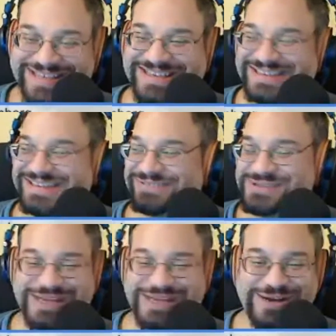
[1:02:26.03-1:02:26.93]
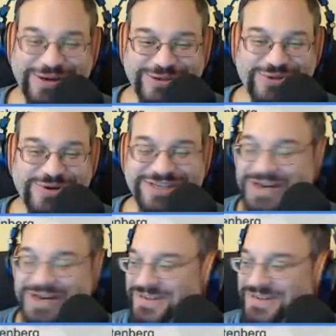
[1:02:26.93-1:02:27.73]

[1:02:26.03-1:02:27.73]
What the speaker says: We'll see here very shortly, Jonathan.